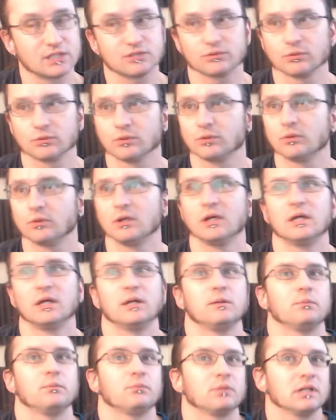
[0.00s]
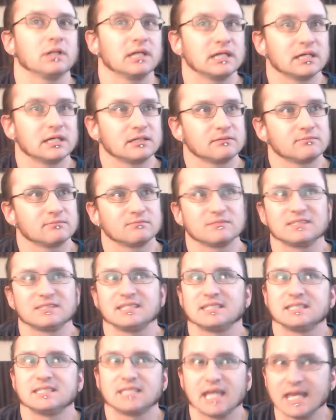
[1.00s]
through, play it
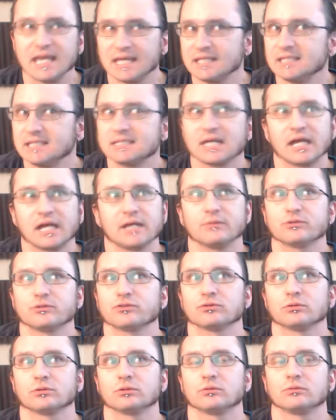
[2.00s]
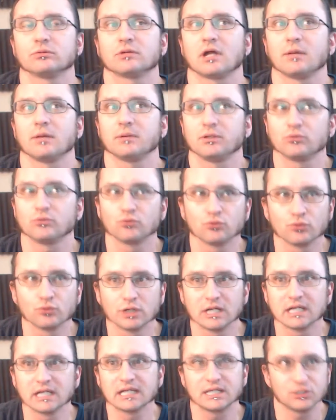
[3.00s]
10 times through. I mean,
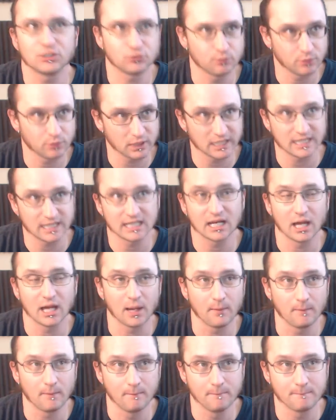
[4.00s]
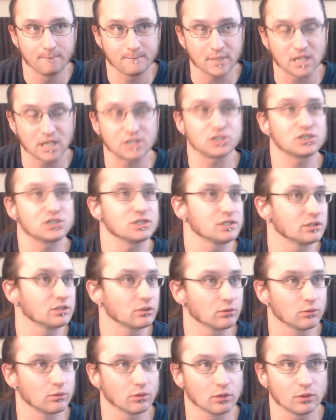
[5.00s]
really play it a bunch in a
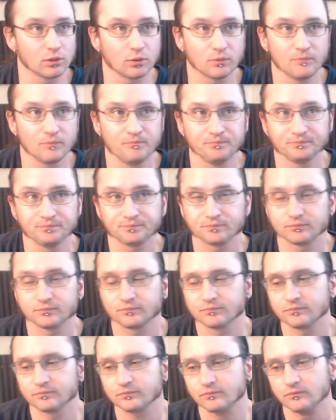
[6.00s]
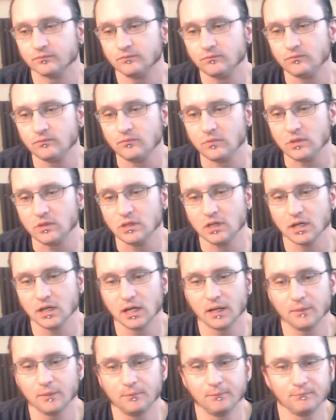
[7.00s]
row.
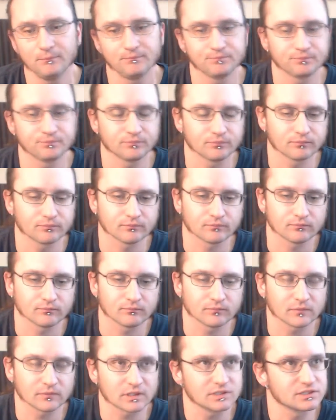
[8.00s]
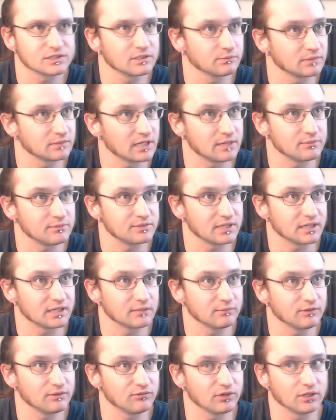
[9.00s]
Because um, sometimes that
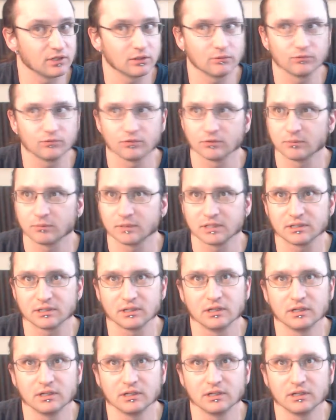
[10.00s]
can be very helpful. I mean,